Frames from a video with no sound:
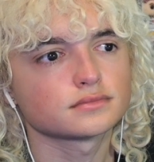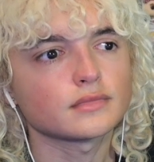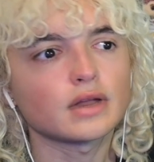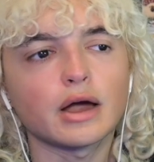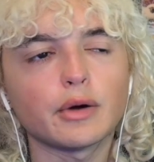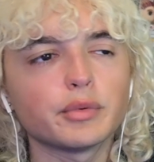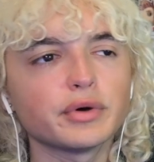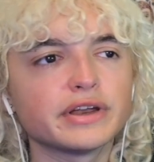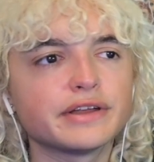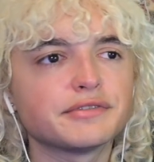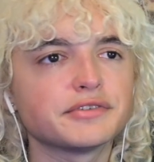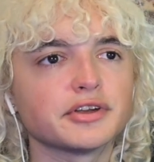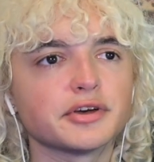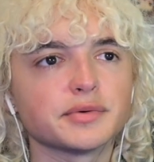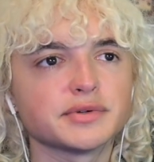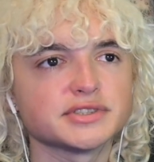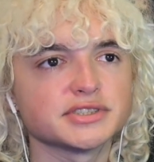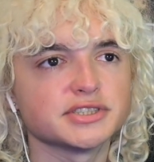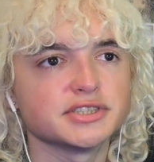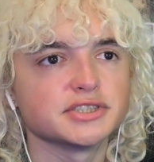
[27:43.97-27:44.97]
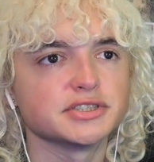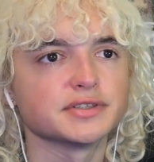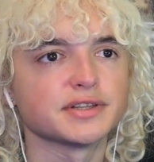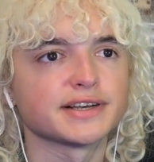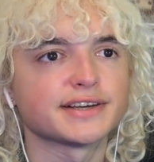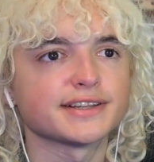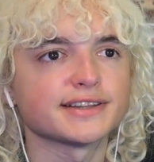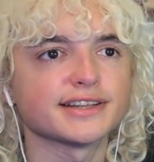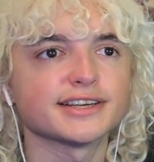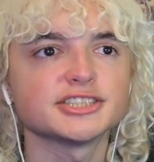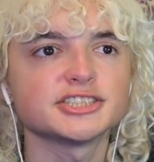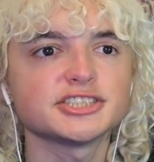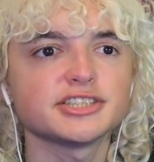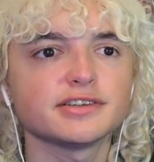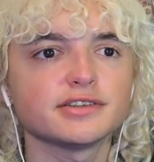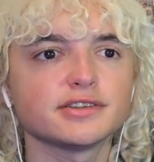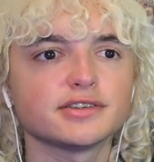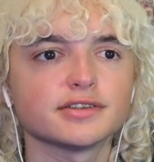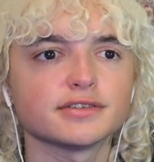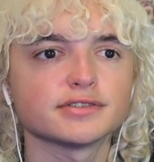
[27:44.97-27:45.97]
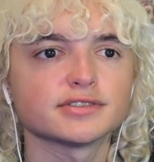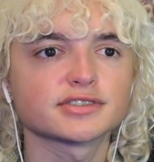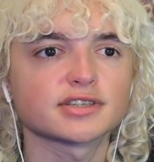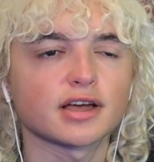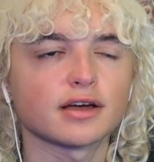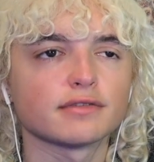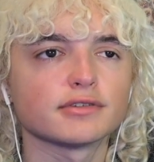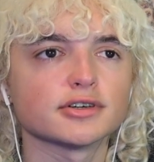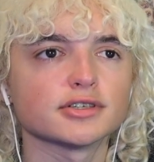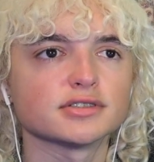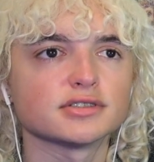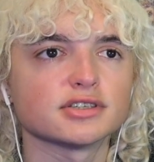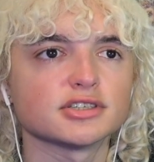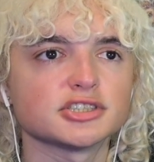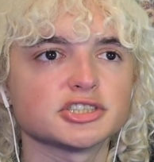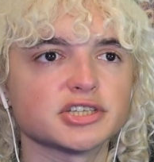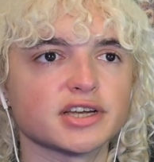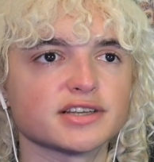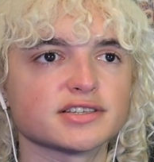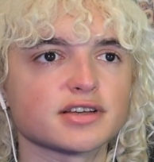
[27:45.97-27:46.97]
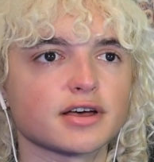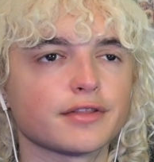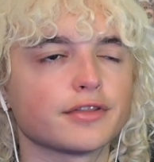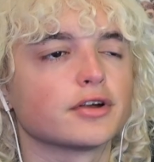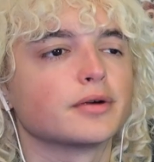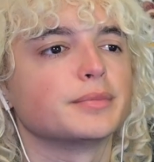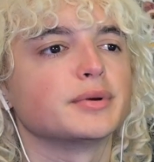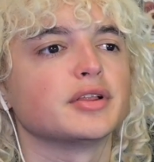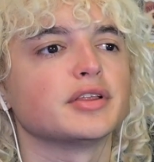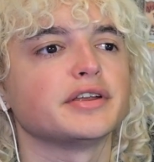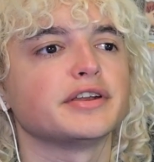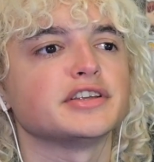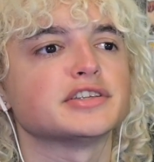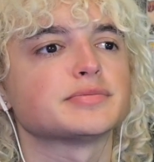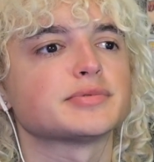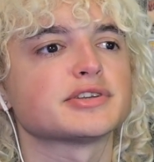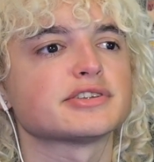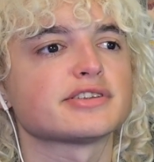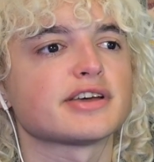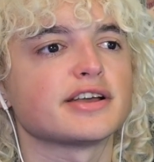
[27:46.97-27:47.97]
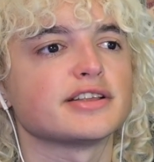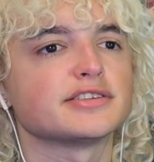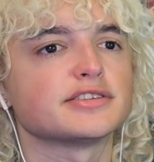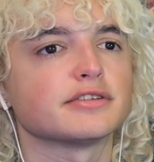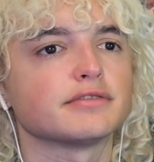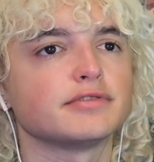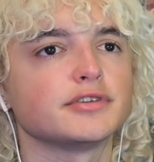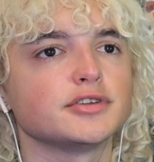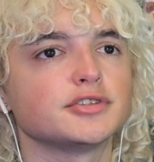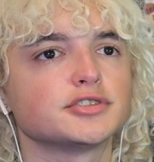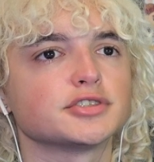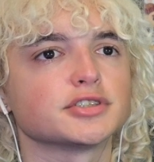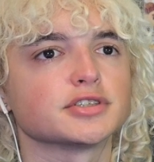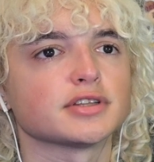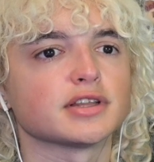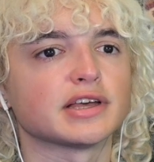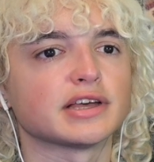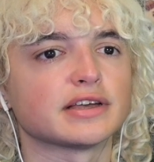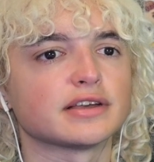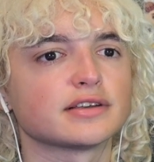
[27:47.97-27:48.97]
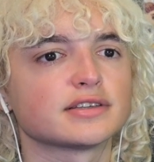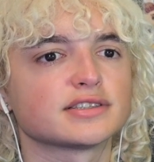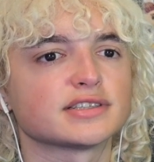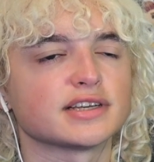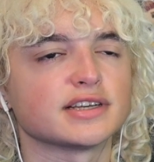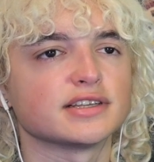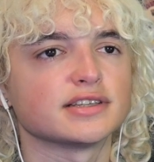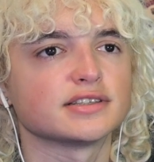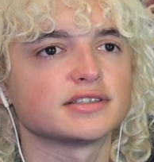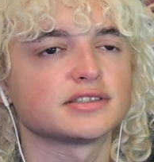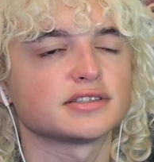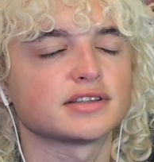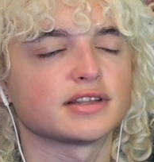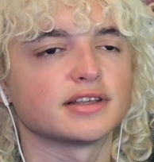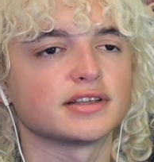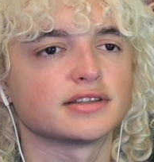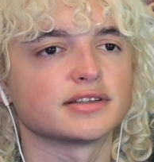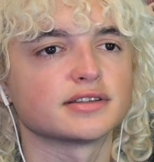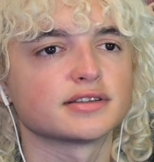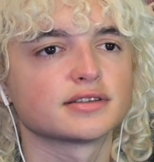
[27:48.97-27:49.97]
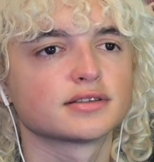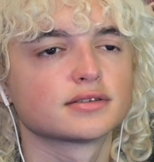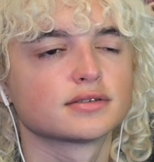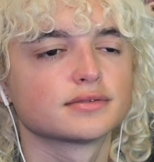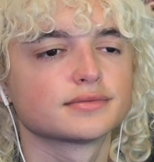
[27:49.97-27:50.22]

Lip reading: I wouldn't even know what to do. Like, unless she discovers that she has other abilities besides the future, like, sense, then...